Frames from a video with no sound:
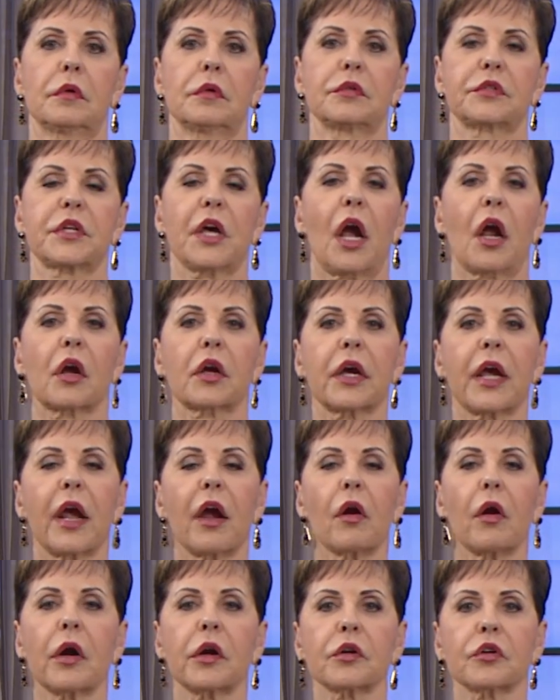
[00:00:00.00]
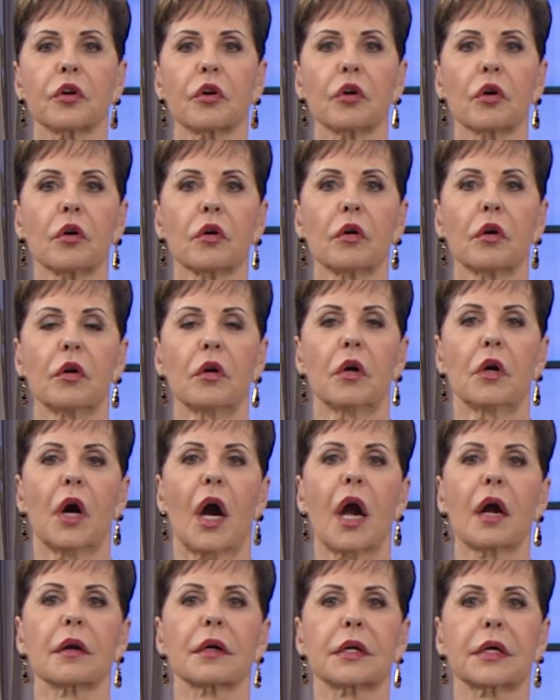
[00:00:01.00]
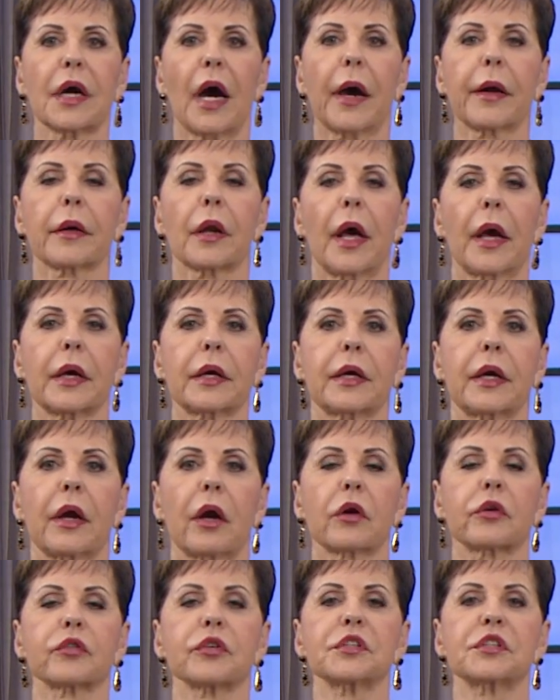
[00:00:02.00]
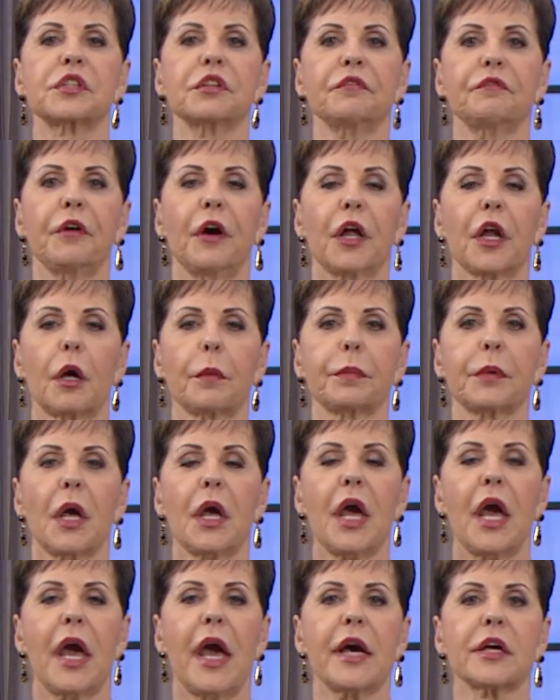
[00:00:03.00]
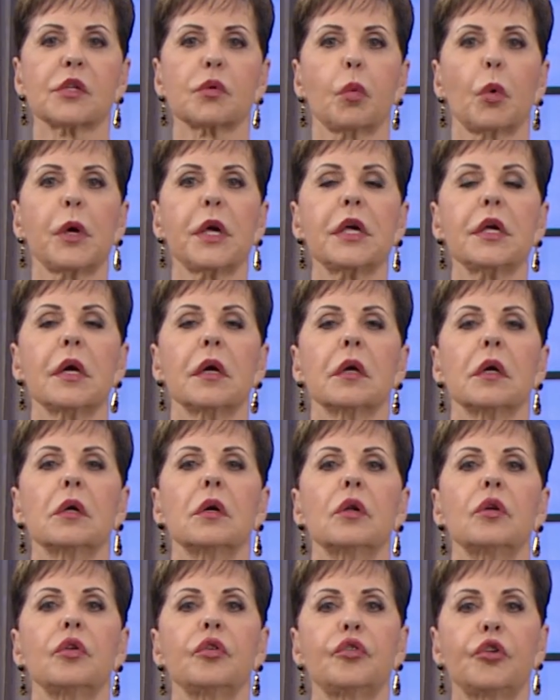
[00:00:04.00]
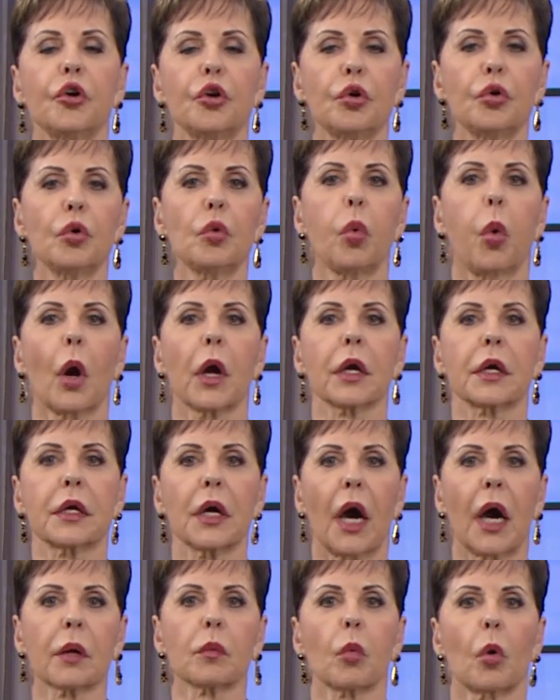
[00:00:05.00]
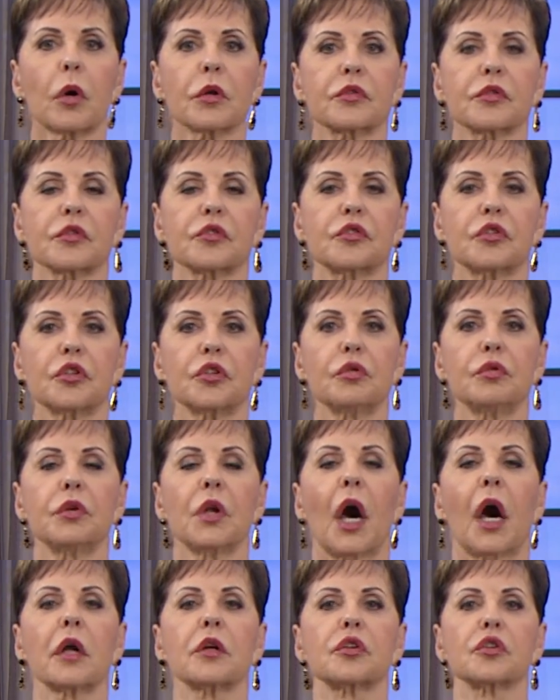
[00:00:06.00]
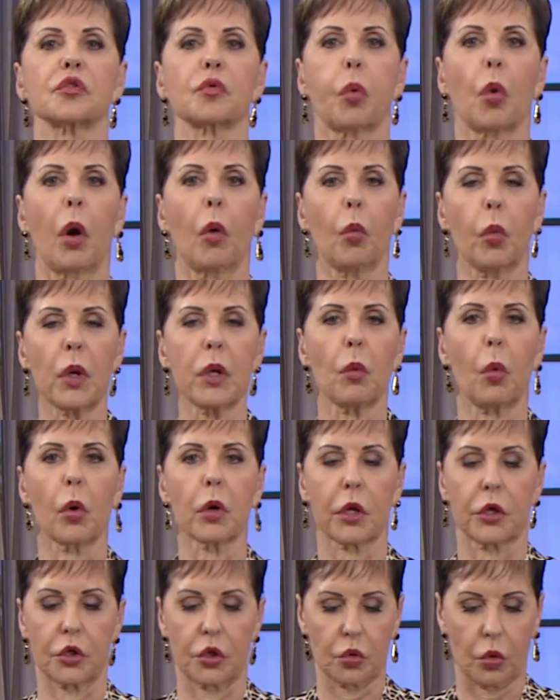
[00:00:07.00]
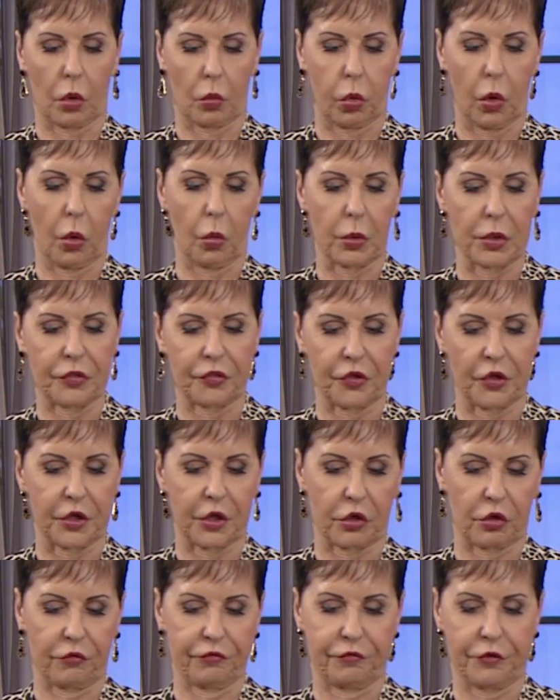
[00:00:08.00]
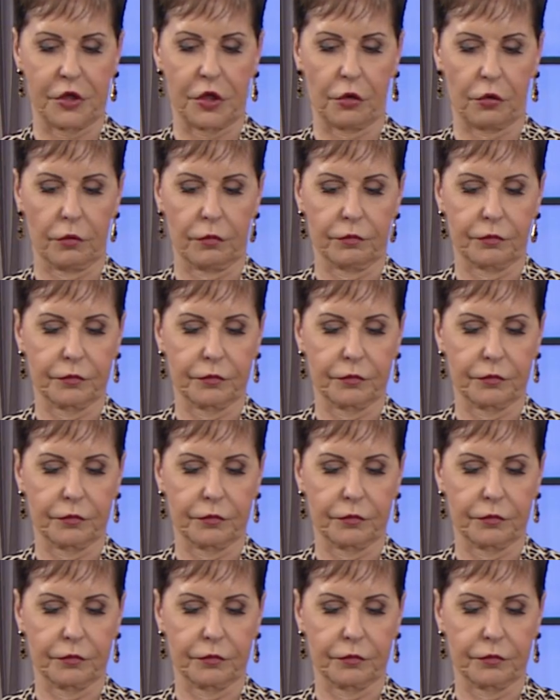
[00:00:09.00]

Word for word: See, our character our godlike character is developed as we do what God wants us to do, not just what we want to do or what we think or feel.